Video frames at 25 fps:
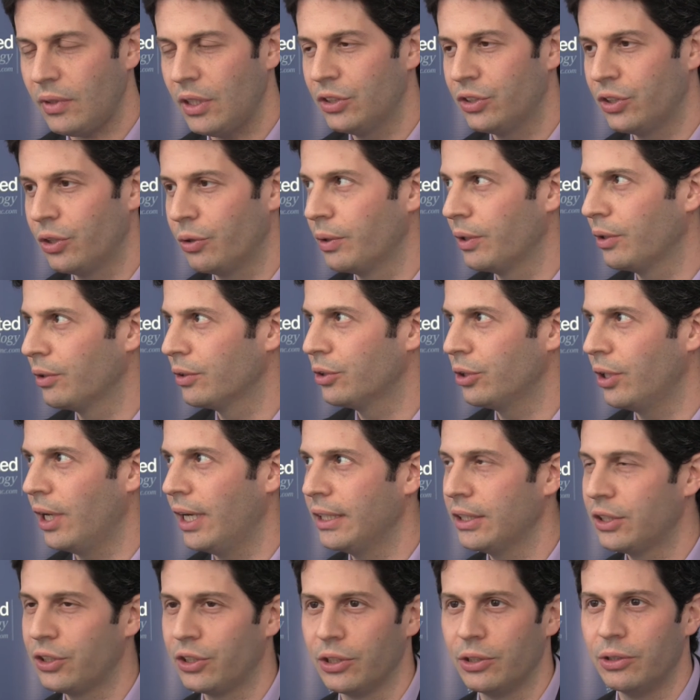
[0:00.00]
So we were
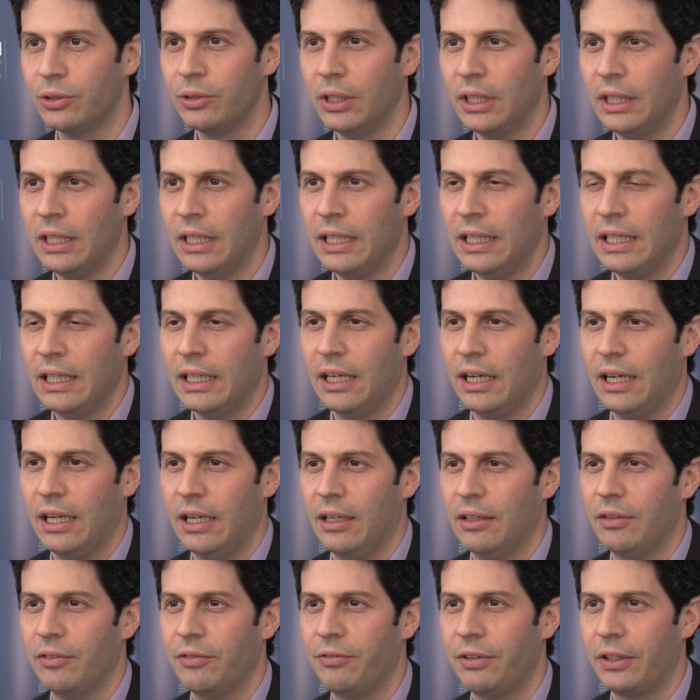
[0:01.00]
trying to
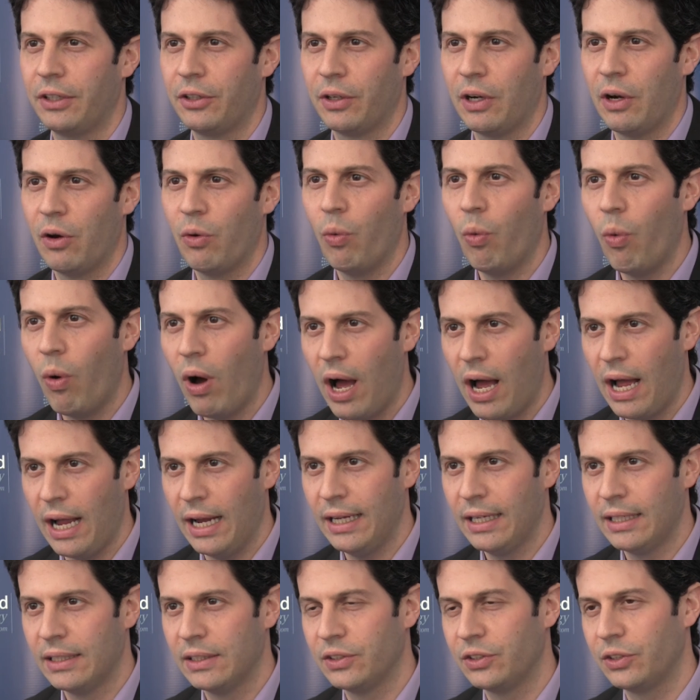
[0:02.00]
figure out
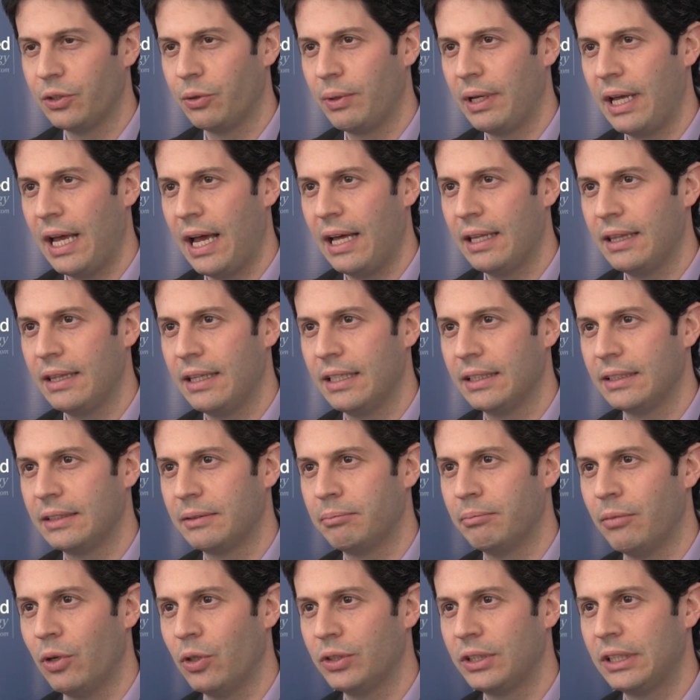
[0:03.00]
why, and so we had
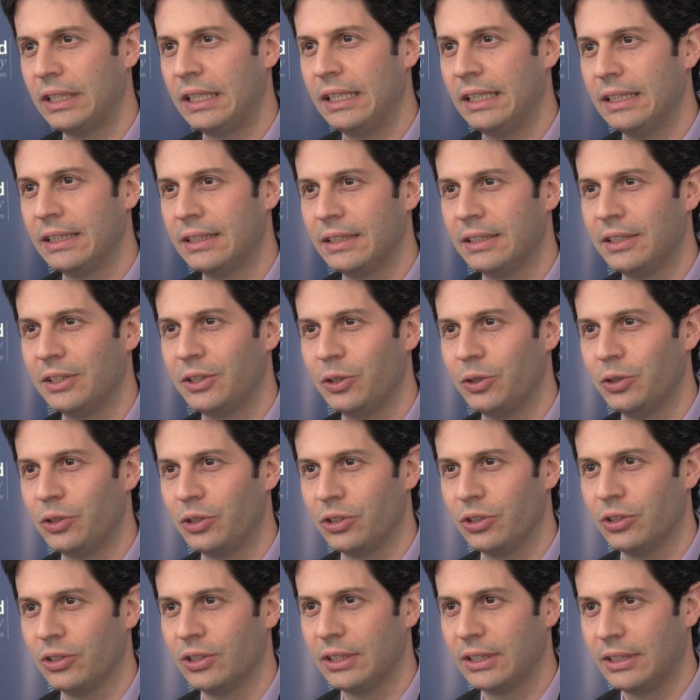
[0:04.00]
this
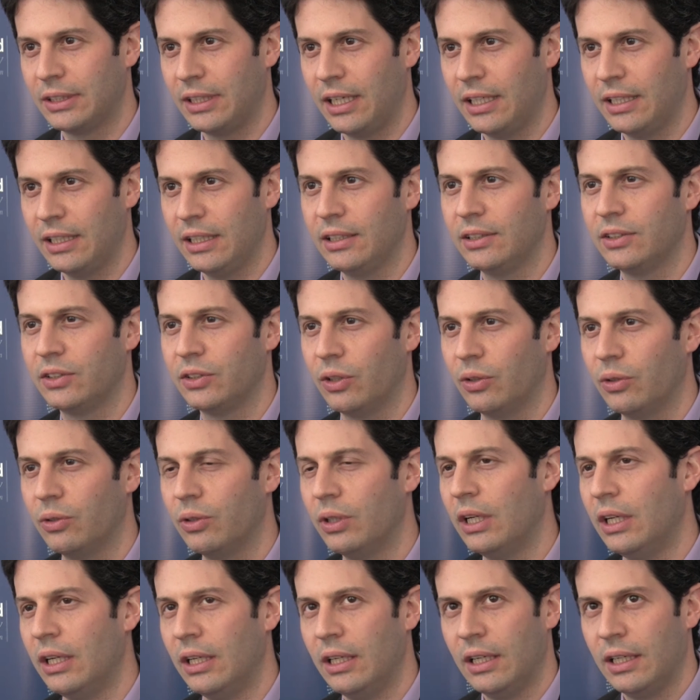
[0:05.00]
multi-institutional study. So
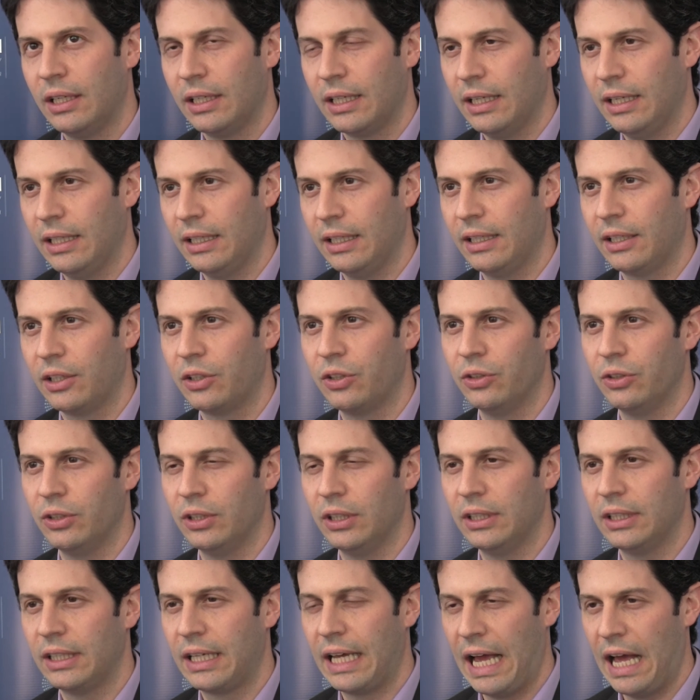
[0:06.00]
it
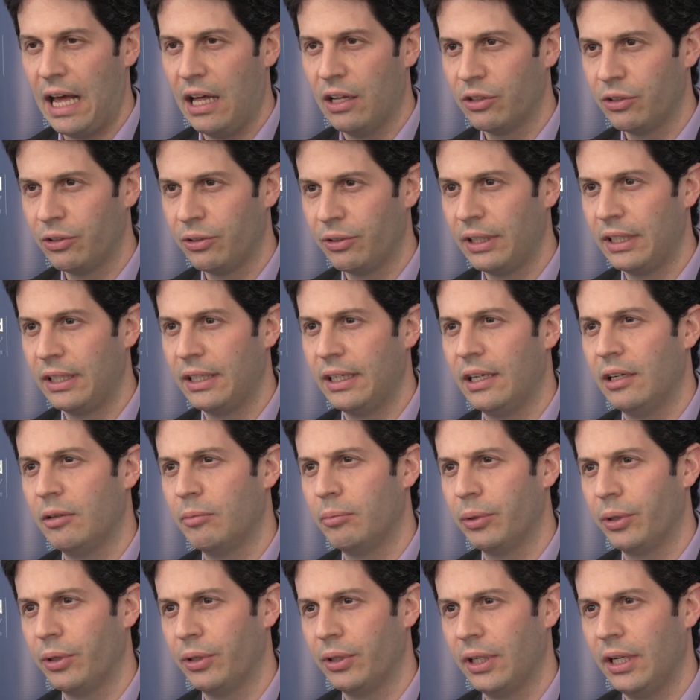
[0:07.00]
included Calgary in
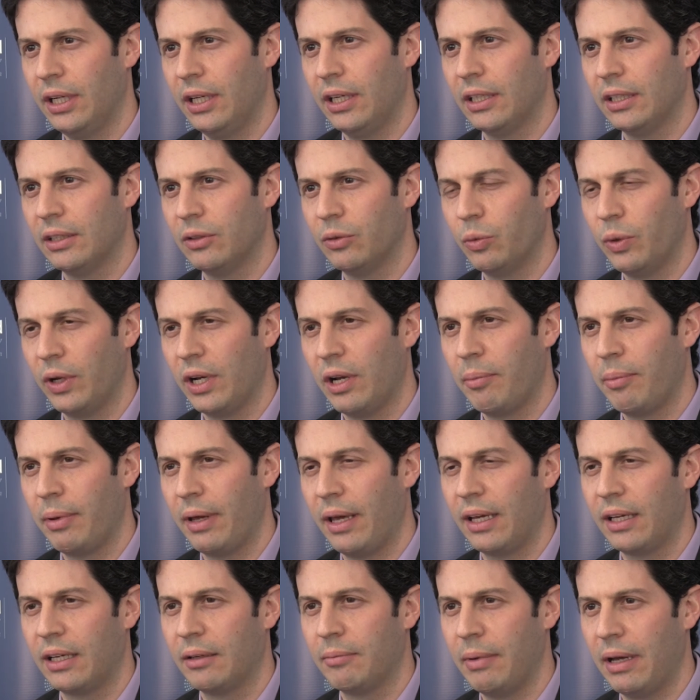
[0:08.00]
Alberta and
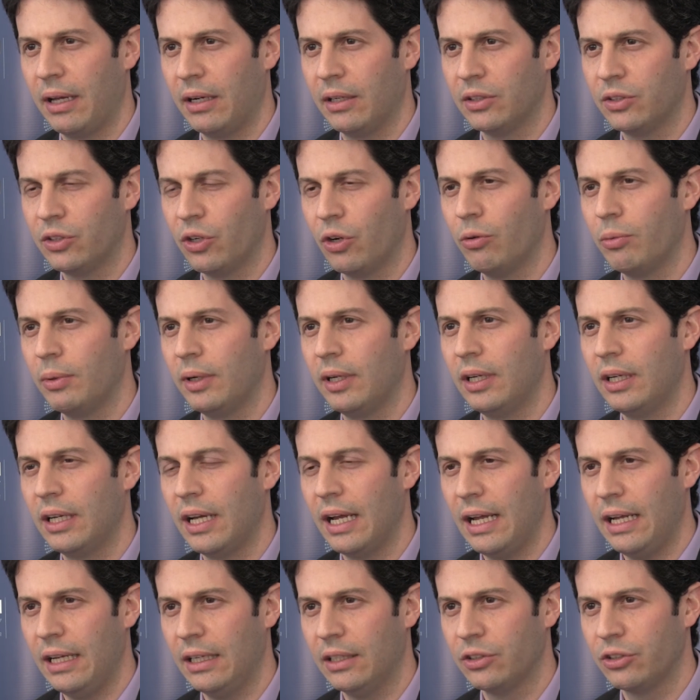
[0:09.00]
Winnipeg in
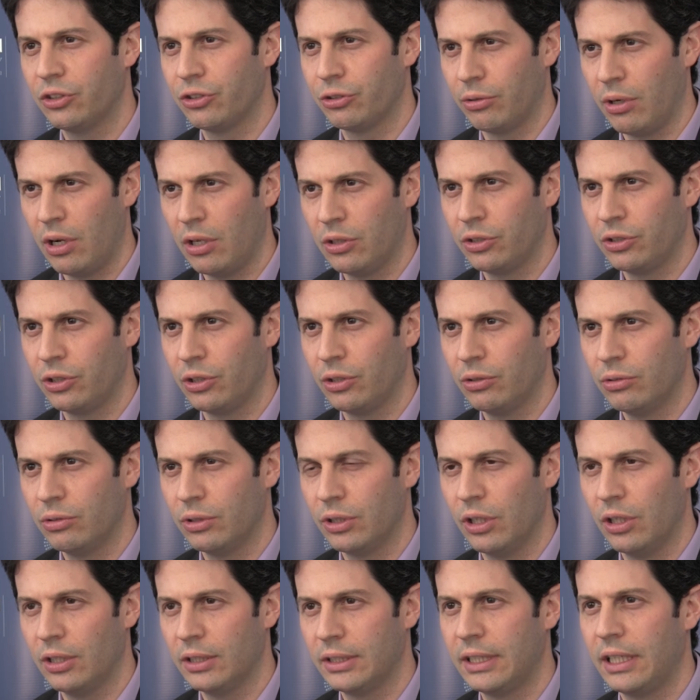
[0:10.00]
Manitoba and Toronto
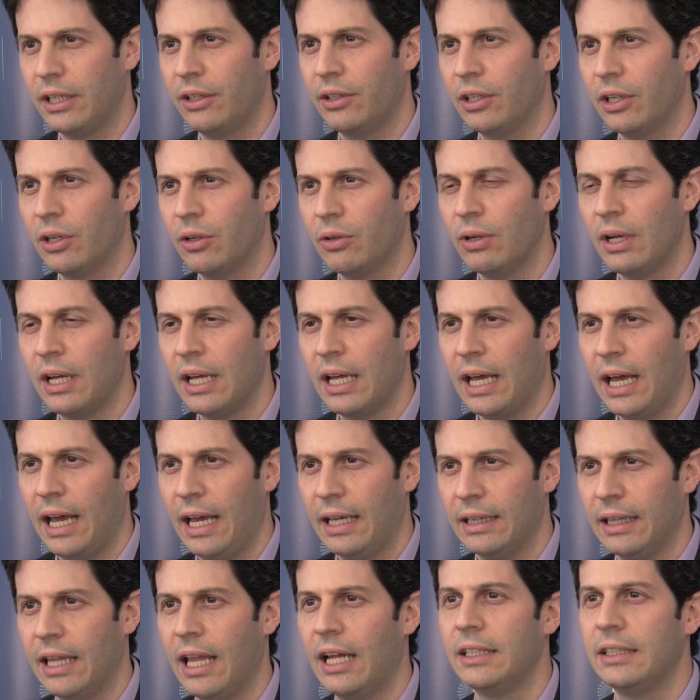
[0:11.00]
in Ontario
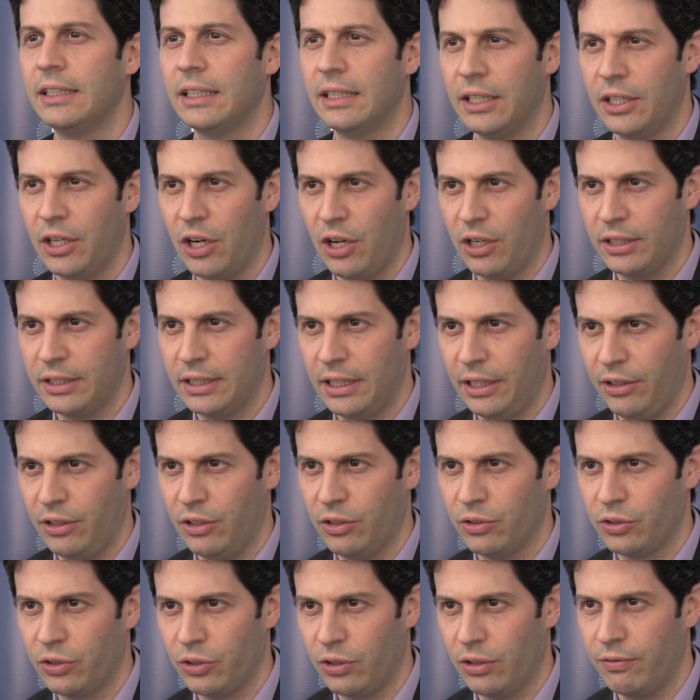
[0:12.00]
and London in
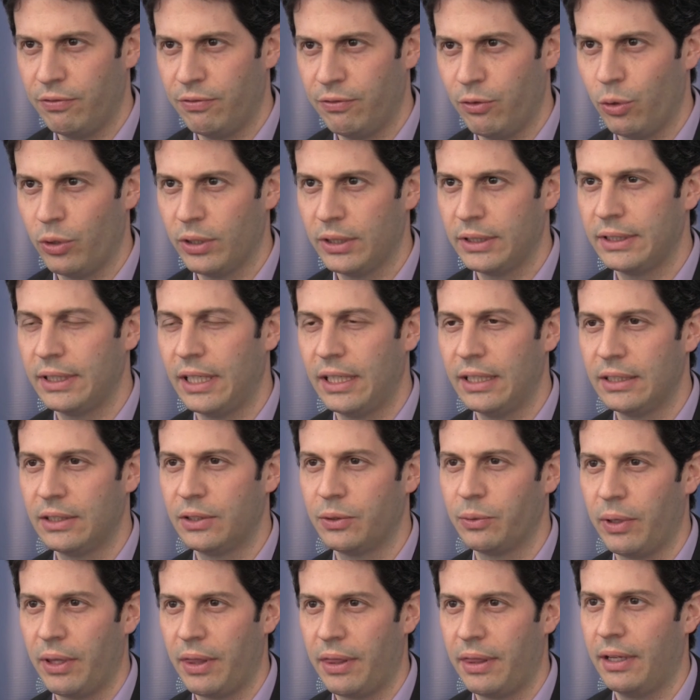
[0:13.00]
Ontario, so the 4
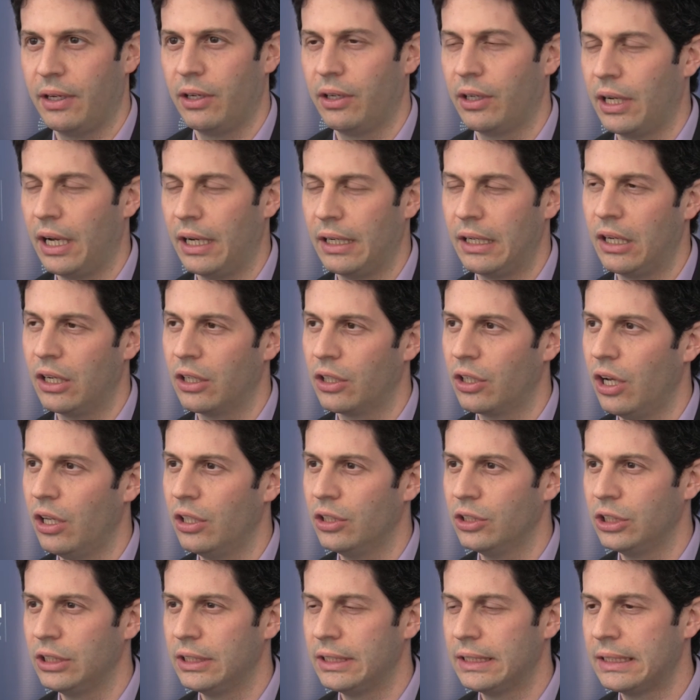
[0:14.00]
sites with their gynae
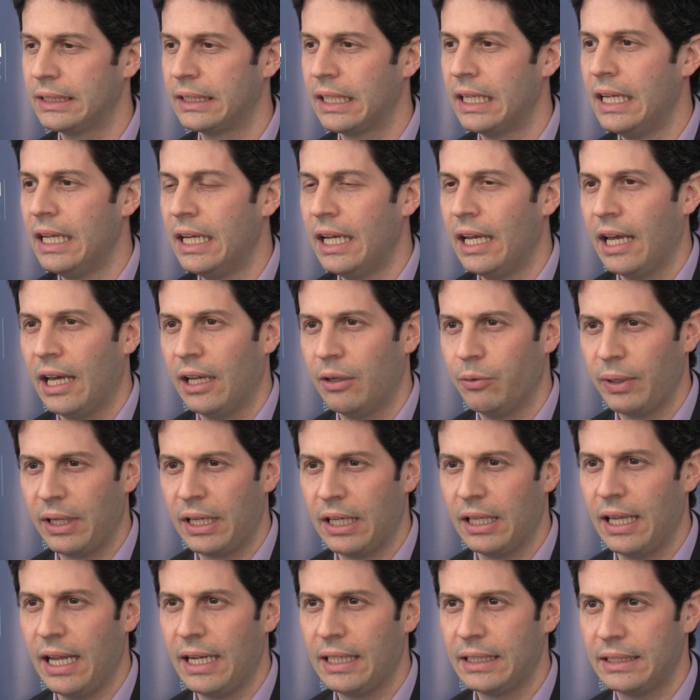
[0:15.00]
oncologists, and we
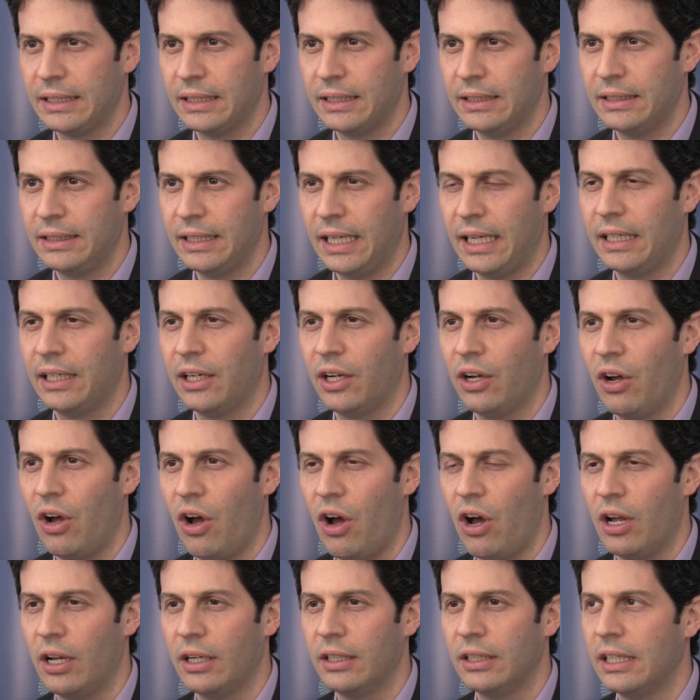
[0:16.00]
collected data
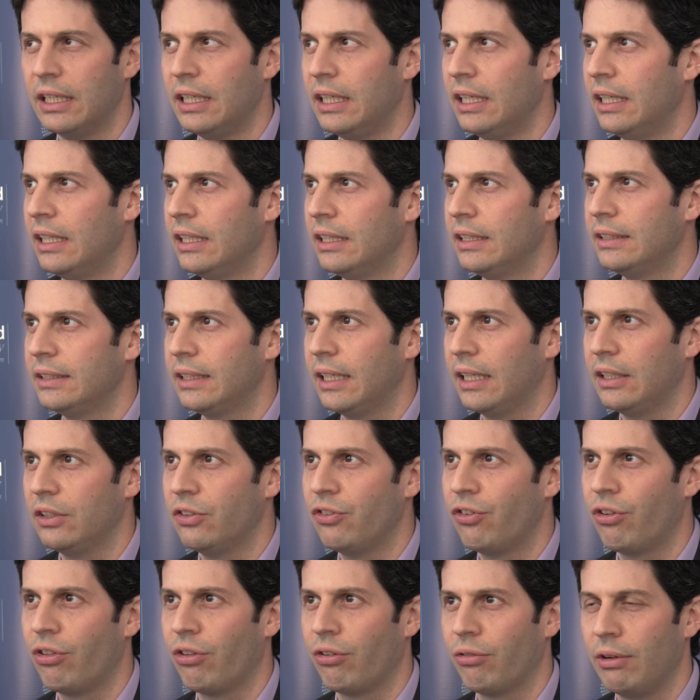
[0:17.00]
on
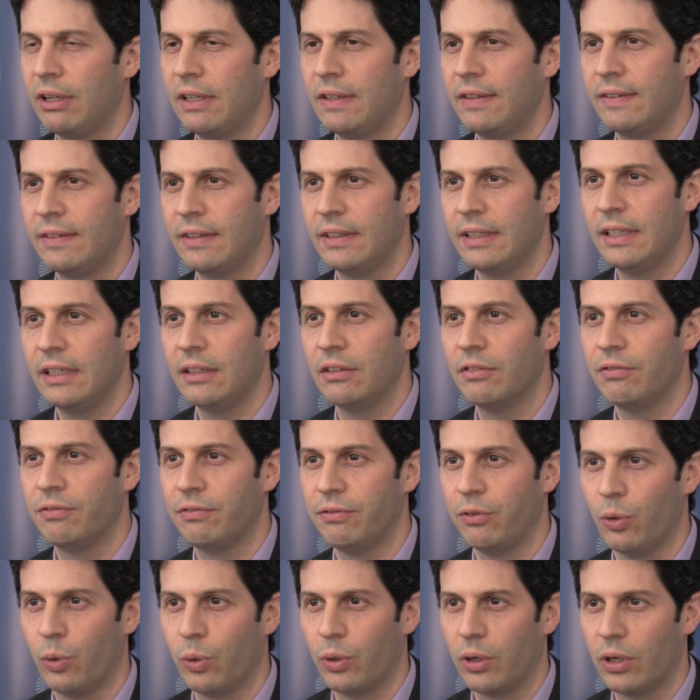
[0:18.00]
stage 3C and
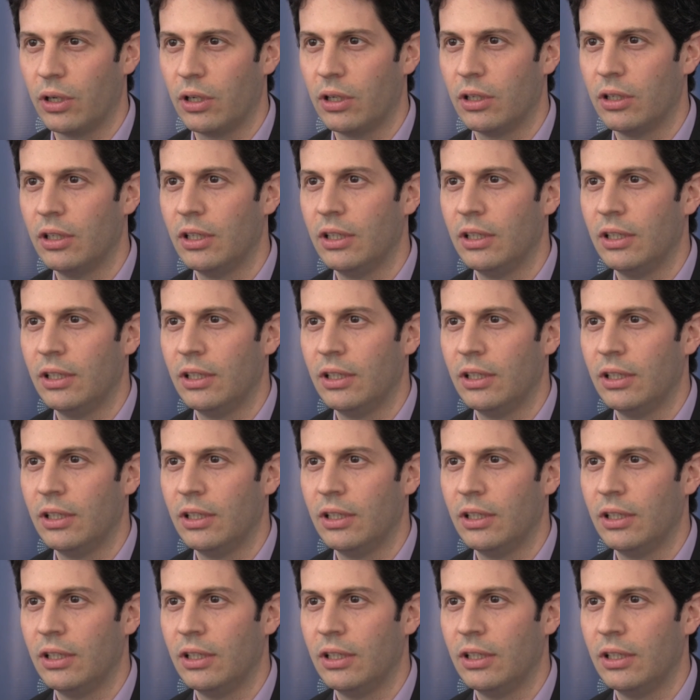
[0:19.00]
4